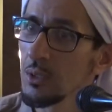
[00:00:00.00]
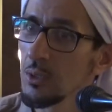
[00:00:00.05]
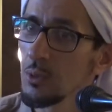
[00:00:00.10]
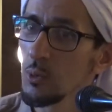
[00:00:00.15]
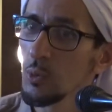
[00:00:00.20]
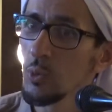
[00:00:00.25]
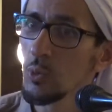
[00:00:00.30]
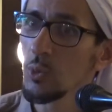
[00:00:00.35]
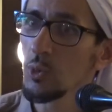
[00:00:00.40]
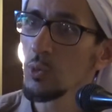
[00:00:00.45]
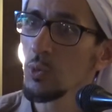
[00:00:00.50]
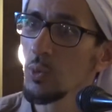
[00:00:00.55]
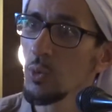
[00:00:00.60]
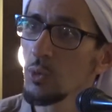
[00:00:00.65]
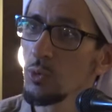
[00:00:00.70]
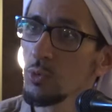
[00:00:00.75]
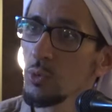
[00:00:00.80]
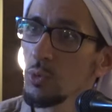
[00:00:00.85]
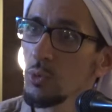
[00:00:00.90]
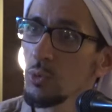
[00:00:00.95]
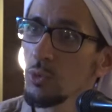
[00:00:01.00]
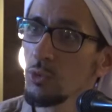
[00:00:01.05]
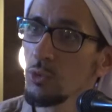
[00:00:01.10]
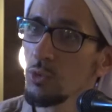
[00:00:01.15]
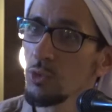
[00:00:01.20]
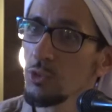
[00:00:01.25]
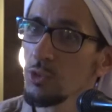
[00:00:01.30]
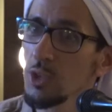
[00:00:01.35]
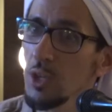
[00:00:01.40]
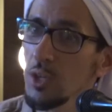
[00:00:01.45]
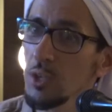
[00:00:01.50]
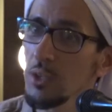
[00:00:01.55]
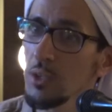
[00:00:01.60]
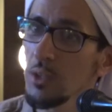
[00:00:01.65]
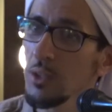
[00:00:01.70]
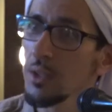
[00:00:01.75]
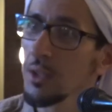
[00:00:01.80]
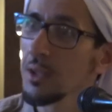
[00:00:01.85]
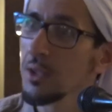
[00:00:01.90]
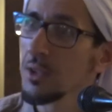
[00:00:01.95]
you do not want to lose your
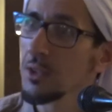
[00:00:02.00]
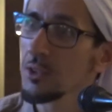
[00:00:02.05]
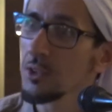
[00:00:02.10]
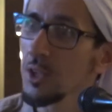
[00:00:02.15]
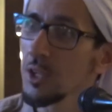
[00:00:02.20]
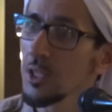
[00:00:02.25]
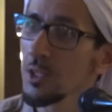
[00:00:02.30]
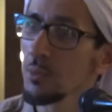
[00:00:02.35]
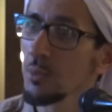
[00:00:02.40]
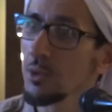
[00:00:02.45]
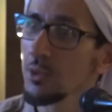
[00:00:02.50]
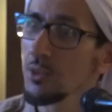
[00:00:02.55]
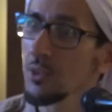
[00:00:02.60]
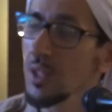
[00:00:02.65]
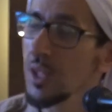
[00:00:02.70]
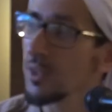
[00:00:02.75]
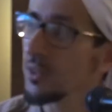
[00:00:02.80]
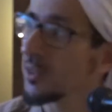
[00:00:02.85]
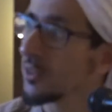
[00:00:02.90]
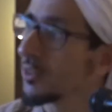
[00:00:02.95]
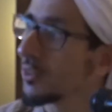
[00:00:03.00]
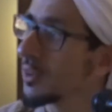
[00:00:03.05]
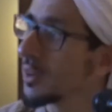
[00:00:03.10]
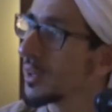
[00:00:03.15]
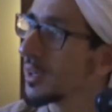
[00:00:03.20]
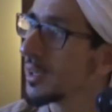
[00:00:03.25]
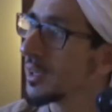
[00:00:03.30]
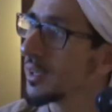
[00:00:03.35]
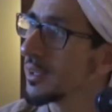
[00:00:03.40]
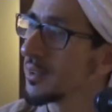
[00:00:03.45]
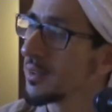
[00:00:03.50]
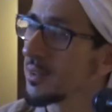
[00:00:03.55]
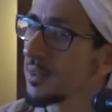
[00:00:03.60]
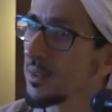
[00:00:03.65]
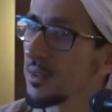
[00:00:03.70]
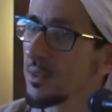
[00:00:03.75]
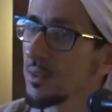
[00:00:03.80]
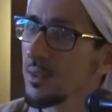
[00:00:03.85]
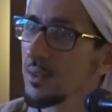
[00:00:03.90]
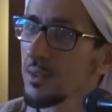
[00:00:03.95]
charitable status, right?
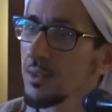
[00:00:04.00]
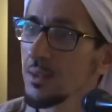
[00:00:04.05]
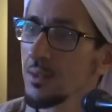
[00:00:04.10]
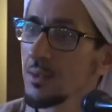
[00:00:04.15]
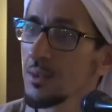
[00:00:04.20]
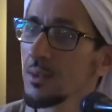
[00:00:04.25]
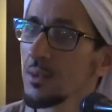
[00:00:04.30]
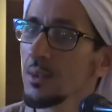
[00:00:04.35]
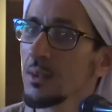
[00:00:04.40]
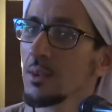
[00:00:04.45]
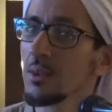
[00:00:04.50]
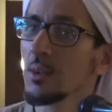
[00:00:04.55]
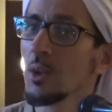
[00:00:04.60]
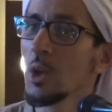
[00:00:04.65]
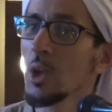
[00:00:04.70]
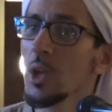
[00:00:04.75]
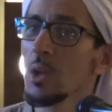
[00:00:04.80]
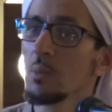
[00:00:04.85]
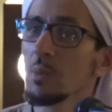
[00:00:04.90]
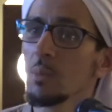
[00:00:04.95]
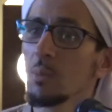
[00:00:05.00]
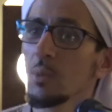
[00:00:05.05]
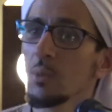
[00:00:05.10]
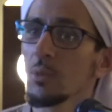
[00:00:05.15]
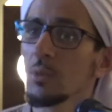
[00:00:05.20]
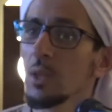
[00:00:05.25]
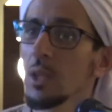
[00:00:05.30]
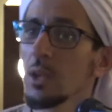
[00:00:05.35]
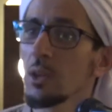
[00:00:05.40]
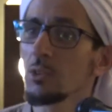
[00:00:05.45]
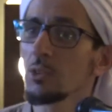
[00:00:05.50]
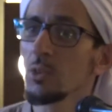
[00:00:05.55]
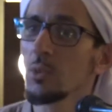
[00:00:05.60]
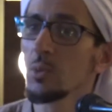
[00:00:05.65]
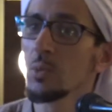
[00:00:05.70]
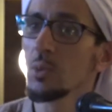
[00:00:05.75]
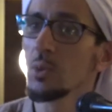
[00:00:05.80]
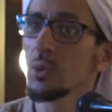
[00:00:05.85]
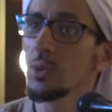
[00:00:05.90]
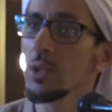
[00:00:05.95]
People today are so
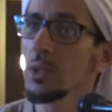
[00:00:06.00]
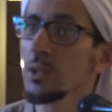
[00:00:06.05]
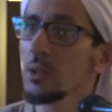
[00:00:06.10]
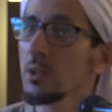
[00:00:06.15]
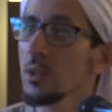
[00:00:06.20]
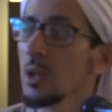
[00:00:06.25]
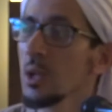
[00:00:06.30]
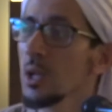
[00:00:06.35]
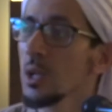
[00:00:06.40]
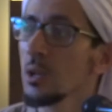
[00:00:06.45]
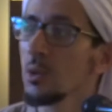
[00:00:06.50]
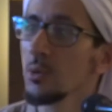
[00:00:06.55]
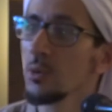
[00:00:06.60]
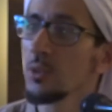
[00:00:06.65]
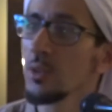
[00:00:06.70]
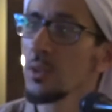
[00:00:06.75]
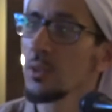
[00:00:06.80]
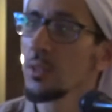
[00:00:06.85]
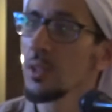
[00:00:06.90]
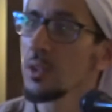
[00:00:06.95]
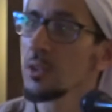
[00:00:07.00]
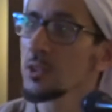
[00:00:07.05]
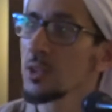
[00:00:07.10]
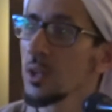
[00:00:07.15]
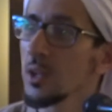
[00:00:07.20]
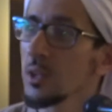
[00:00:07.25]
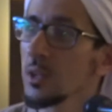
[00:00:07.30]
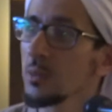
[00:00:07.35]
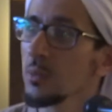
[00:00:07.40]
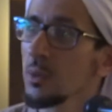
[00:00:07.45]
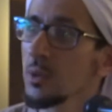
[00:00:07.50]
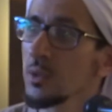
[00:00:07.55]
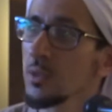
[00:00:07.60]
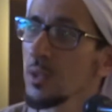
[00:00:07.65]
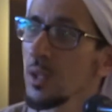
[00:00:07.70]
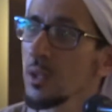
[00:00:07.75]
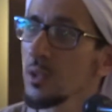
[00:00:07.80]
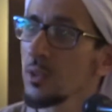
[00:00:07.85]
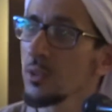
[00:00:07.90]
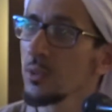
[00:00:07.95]
worried losing their charitable
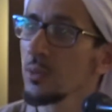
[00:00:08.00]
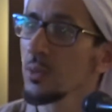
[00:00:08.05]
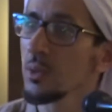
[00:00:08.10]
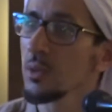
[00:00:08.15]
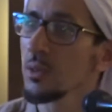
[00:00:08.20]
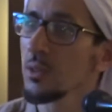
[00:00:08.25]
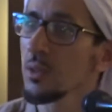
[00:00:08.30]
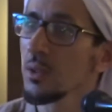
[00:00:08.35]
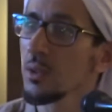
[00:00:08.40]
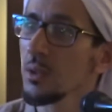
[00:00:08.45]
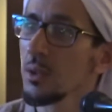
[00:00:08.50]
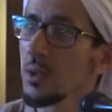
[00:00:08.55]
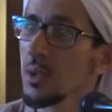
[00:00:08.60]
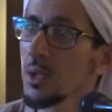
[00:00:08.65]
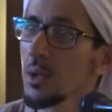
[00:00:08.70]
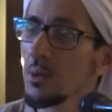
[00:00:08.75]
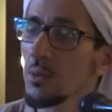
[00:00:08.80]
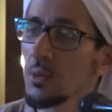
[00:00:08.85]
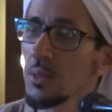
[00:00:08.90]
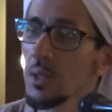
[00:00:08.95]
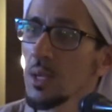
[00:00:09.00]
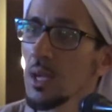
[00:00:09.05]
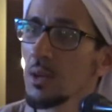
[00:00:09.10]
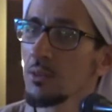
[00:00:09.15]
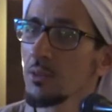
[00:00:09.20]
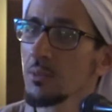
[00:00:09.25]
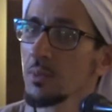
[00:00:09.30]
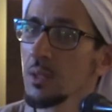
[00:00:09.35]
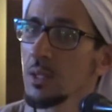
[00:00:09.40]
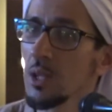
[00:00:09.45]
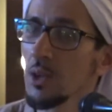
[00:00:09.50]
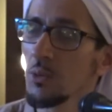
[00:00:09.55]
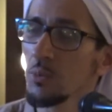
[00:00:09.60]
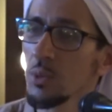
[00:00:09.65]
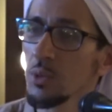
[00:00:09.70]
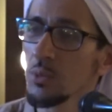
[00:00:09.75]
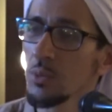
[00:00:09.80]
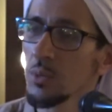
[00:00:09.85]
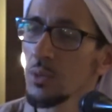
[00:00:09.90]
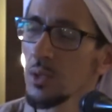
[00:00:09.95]
status with the government. How
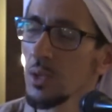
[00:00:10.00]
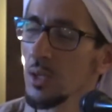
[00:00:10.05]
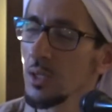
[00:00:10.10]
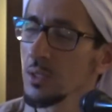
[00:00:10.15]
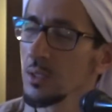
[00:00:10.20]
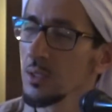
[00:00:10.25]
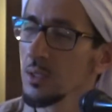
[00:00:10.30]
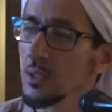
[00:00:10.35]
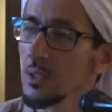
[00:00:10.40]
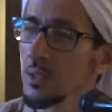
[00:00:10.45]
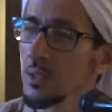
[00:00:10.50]
about with God?